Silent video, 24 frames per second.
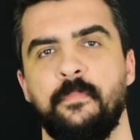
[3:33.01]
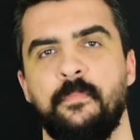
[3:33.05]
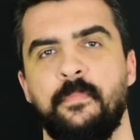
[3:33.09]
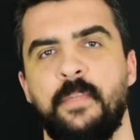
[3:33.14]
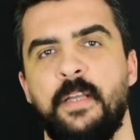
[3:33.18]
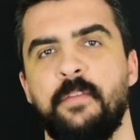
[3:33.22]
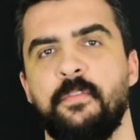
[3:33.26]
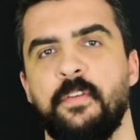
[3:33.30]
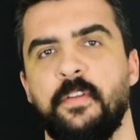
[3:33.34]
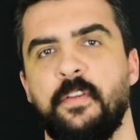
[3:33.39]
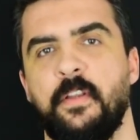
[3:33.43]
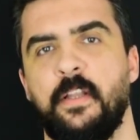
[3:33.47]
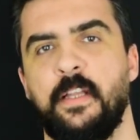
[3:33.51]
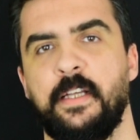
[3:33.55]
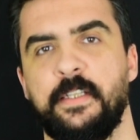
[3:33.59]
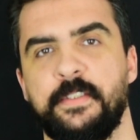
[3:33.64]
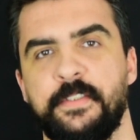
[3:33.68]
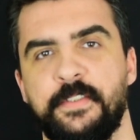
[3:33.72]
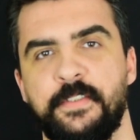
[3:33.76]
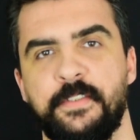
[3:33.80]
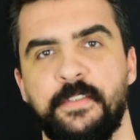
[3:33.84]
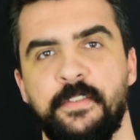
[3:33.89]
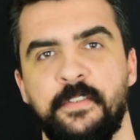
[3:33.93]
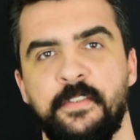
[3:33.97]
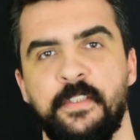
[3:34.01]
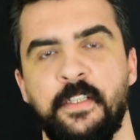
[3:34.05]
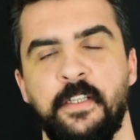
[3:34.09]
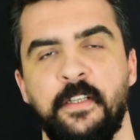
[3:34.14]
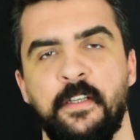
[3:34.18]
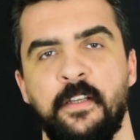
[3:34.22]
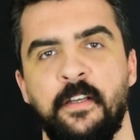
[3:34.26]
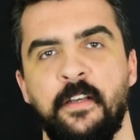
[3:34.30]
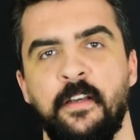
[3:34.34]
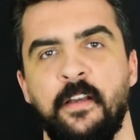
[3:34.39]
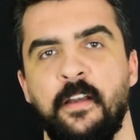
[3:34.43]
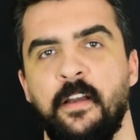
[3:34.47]
Nevertheless,
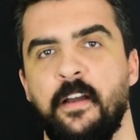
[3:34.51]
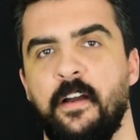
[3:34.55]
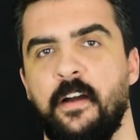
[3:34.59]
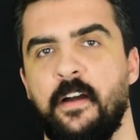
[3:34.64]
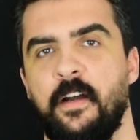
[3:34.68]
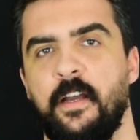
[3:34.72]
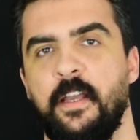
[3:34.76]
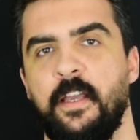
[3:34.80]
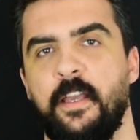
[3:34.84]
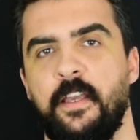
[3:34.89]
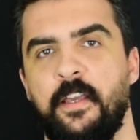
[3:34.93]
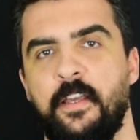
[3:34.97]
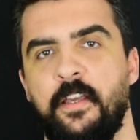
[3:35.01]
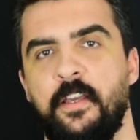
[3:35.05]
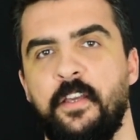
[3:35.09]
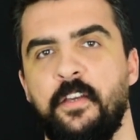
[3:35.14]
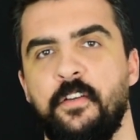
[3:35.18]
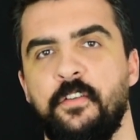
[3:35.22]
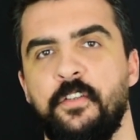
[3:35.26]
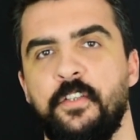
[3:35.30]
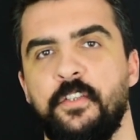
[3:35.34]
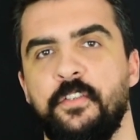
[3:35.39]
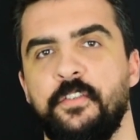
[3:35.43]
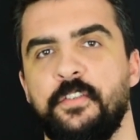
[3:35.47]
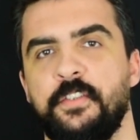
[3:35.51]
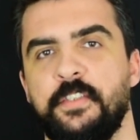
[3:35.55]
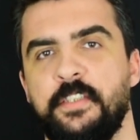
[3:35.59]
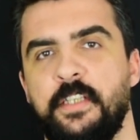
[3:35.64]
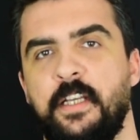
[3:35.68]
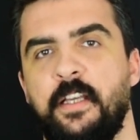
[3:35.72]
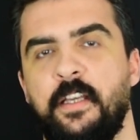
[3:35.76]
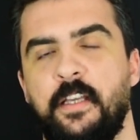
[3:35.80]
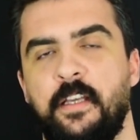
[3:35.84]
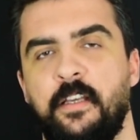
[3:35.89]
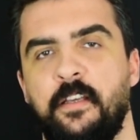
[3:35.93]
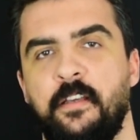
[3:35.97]
I hear you
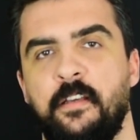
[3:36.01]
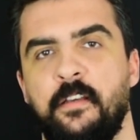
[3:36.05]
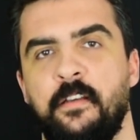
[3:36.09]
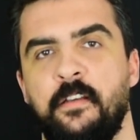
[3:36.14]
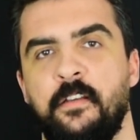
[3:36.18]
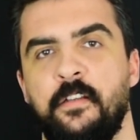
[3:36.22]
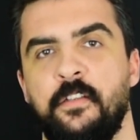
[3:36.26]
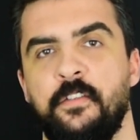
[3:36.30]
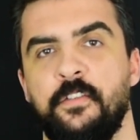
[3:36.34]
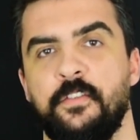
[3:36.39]
saying,